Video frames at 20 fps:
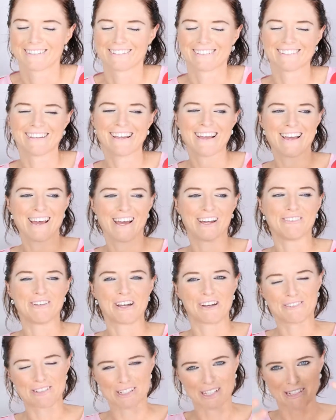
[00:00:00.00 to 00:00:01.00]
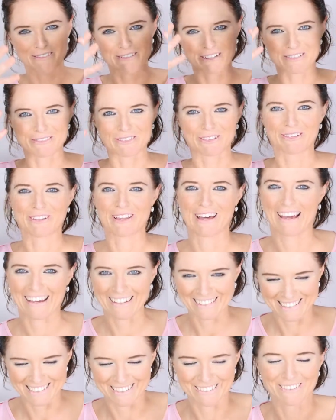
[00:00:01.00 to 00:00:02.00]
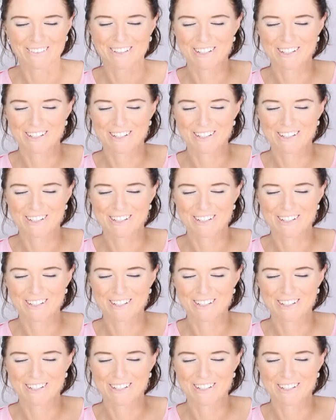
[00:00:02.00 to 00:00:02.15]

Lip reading: and you have to get rid of all that and all